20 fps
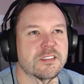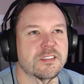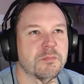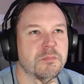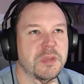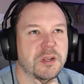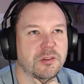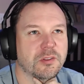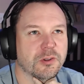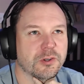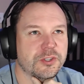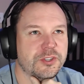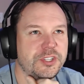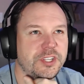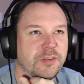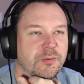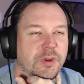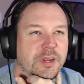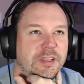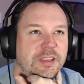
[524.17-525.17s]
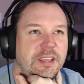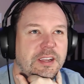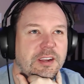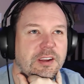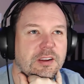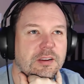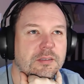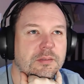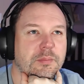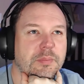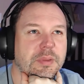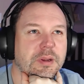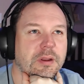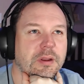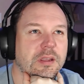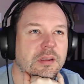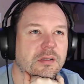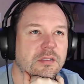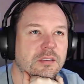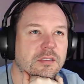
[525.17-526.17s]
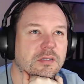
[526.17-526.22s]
Middle Earth shit right there, Barry.